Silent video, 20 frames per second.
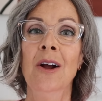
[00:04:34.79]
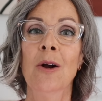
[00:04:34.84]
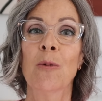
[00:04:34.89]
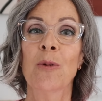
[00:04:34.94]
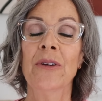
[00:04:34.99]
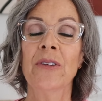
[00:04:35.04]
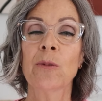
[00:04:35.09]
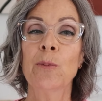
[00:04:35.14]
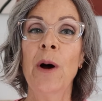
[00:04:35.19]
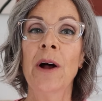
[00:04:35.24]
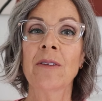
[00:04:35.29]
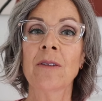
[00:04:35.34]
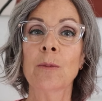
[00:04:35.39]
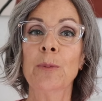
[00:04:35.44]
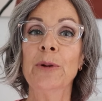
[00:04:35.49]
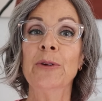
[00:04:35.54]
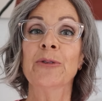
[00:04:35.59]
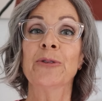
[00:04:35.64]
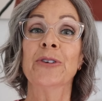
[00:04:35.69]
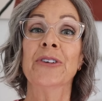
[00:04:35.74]

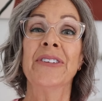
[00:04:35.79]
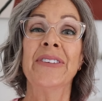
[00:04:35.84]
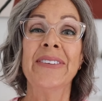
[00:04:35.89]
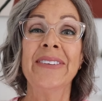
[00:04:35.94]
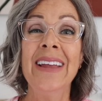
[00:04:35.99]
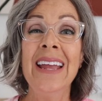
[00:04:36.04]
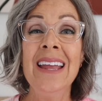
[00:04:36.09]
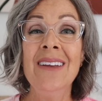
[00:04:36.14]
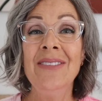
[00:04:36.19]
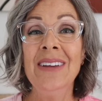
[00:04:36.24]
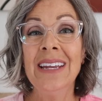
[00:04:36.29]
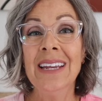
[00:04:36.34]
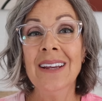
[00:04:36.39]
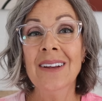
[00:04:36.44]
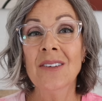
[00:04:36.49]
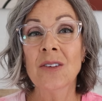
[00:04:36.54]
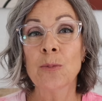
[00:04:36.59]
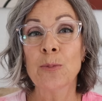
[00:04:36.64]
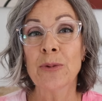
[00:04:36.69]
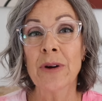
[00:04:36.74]
responsible for saving
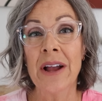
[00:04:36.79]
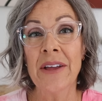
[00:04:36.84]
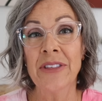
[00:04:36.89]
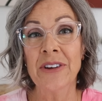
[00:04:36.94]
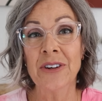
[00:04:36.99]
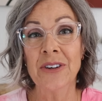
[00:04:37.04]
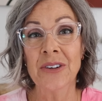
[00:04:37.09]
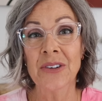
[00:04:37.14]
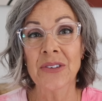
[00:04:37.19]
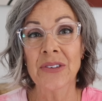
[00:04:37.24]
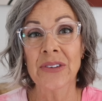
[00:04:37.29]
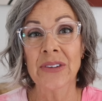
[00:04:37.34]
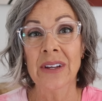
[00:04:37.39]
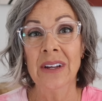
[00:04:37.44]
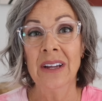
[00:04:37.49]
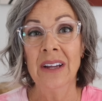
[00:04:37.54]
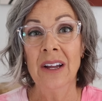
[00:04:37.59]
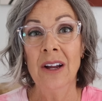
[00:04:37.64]
his brothers